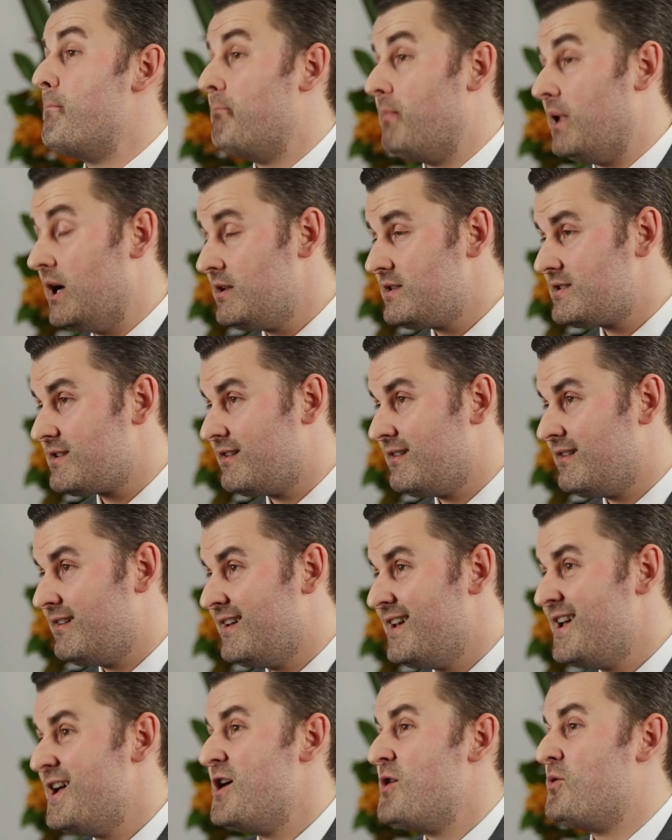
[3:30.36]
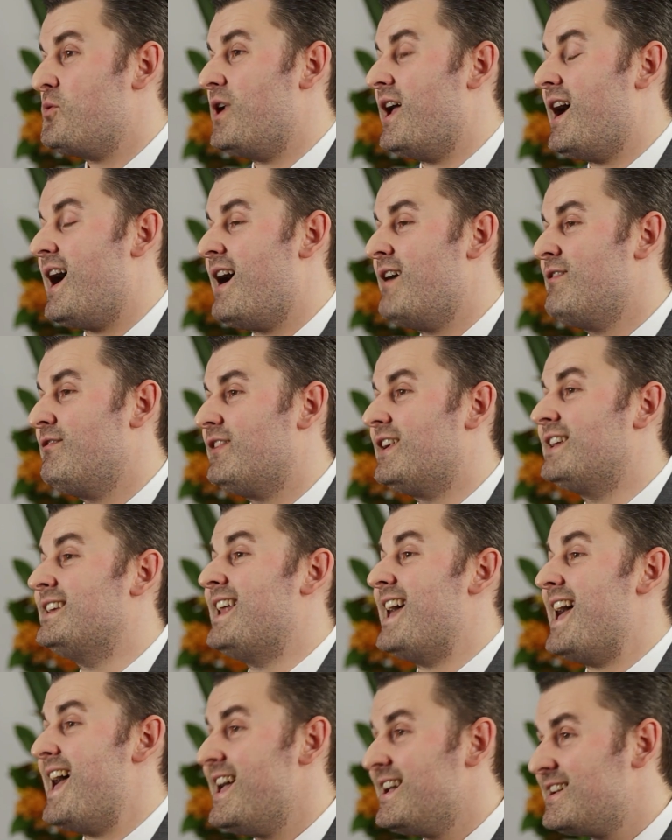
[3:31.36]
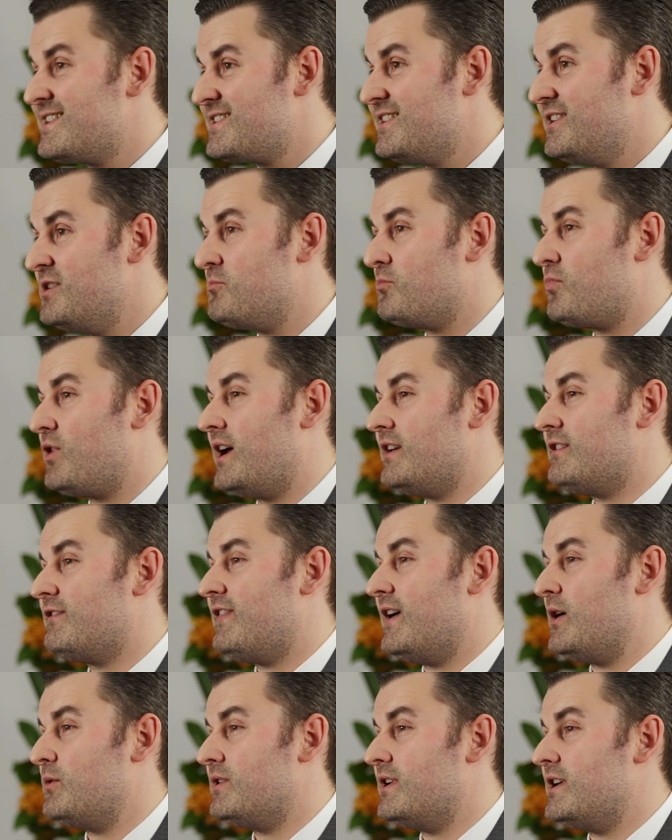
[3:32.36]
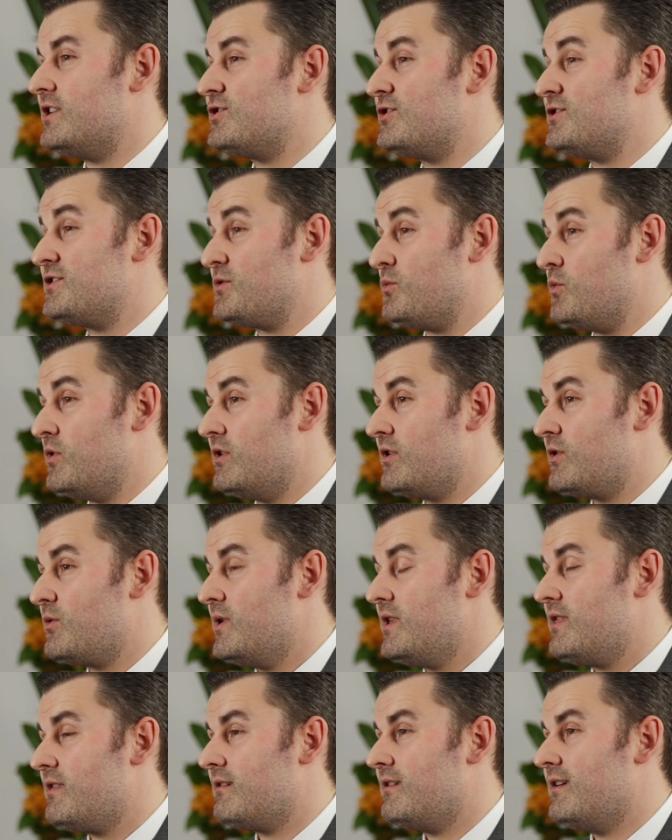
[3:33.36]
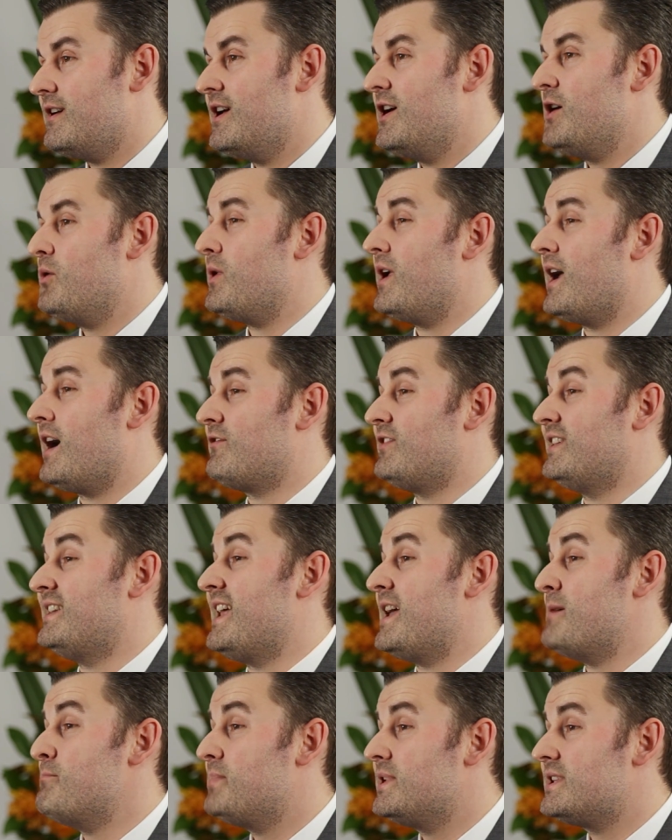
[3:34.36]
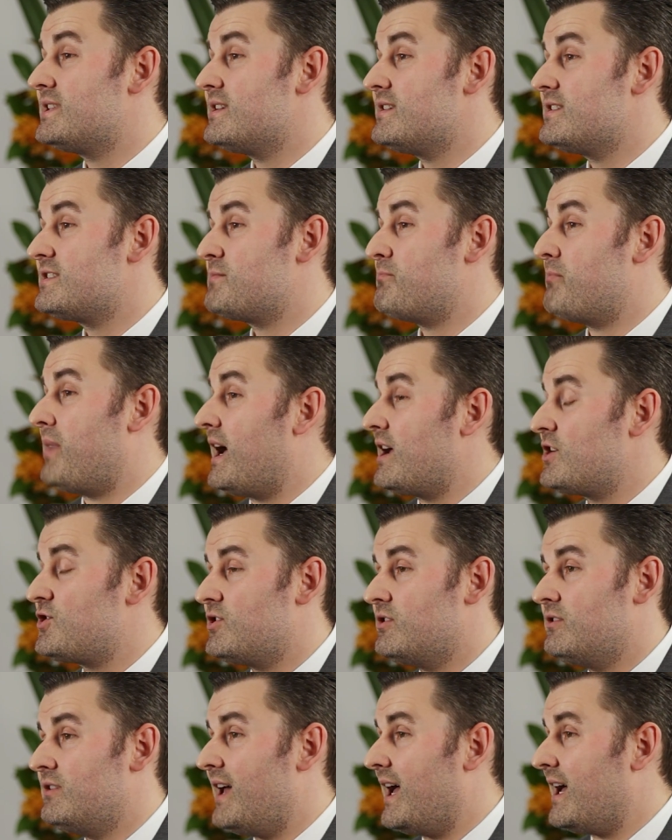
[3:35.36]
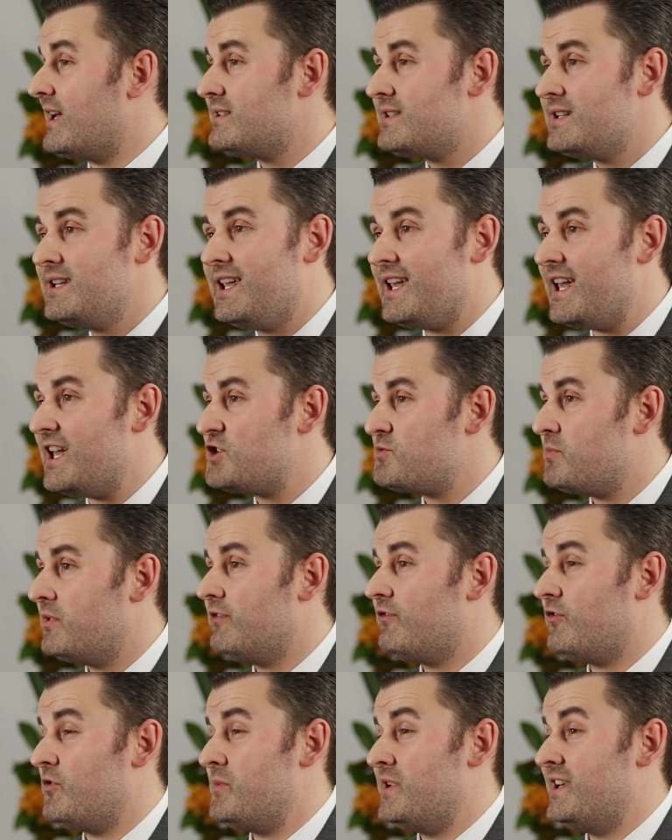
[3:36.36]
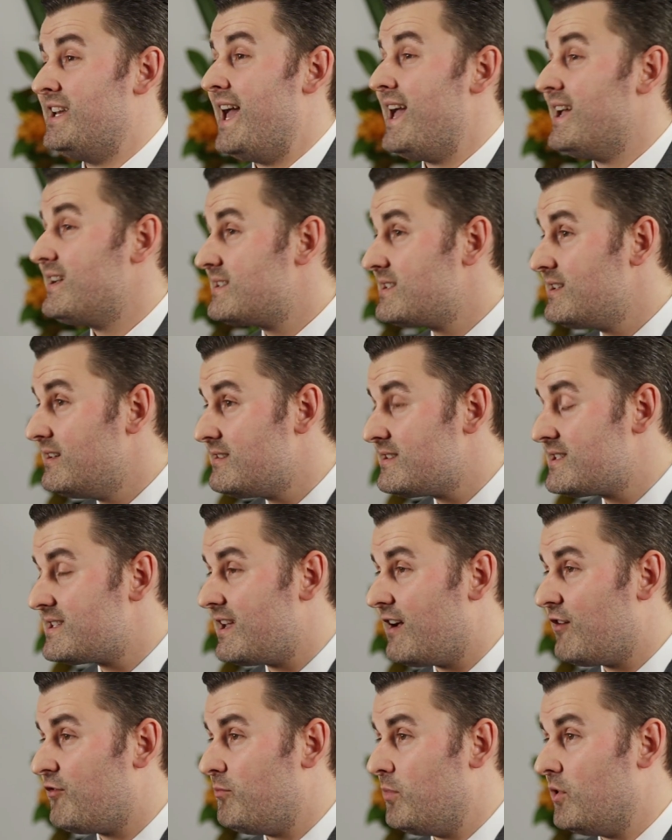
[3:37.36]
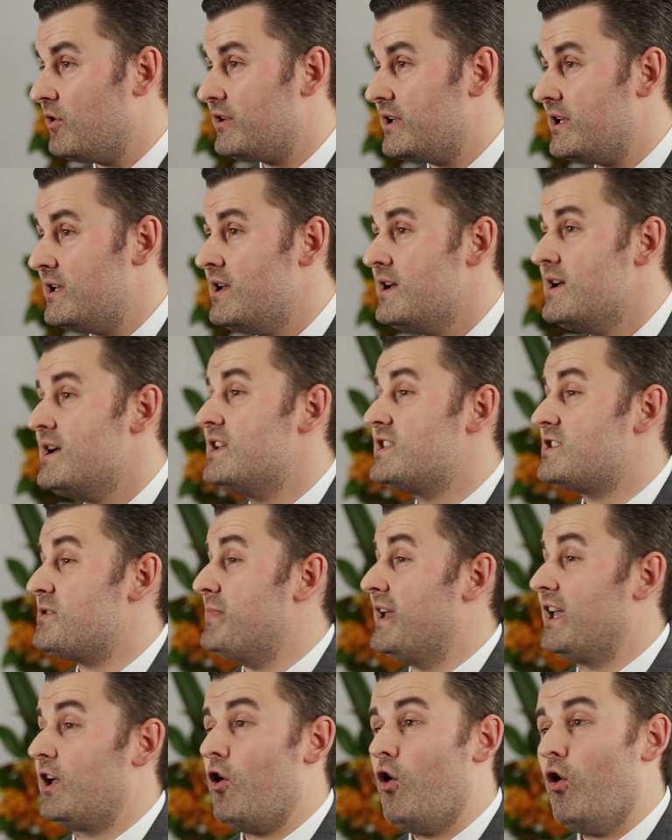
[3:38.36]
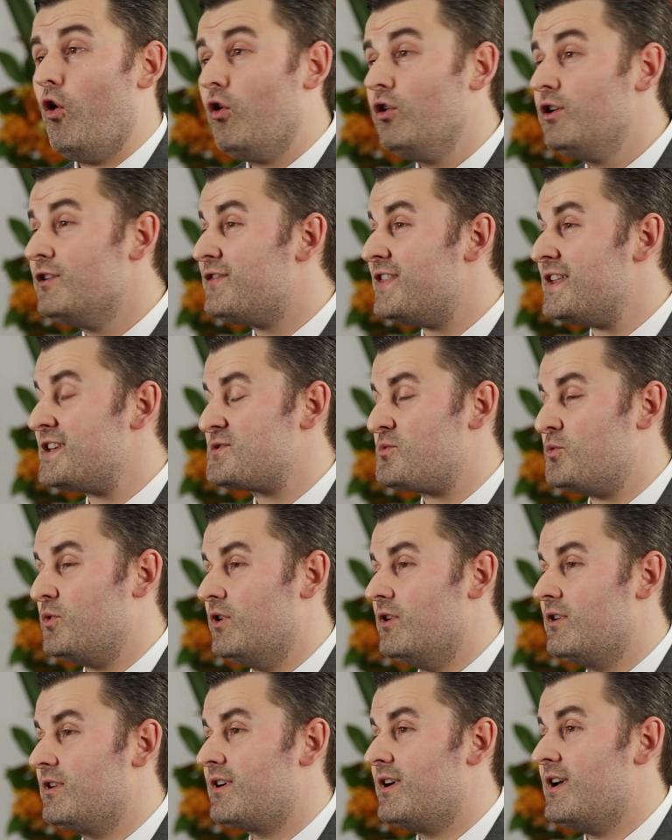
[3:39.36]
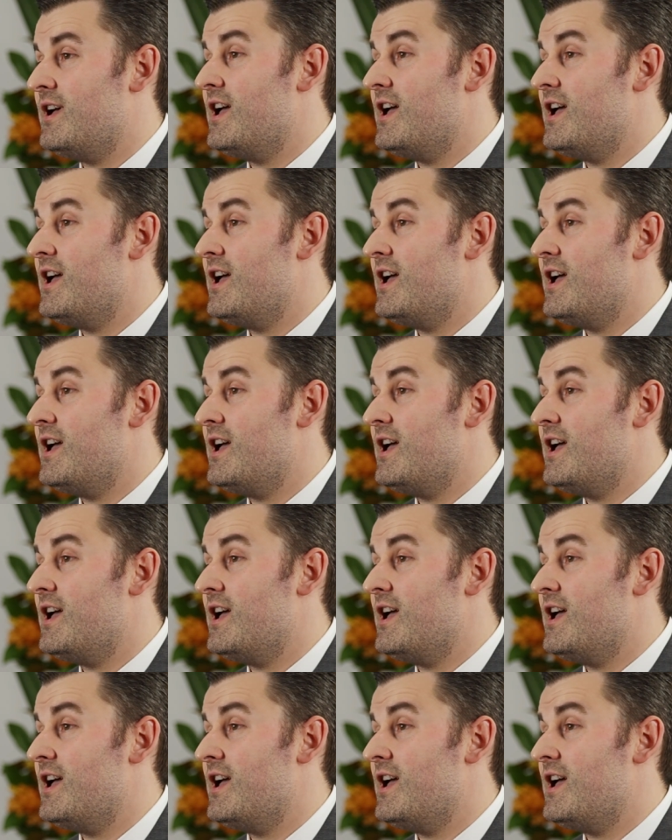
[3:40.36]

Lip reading: But we have an excellent brand foundation to work with. We have an impetus, passion and engagement from an excellent staff body to make all of this work,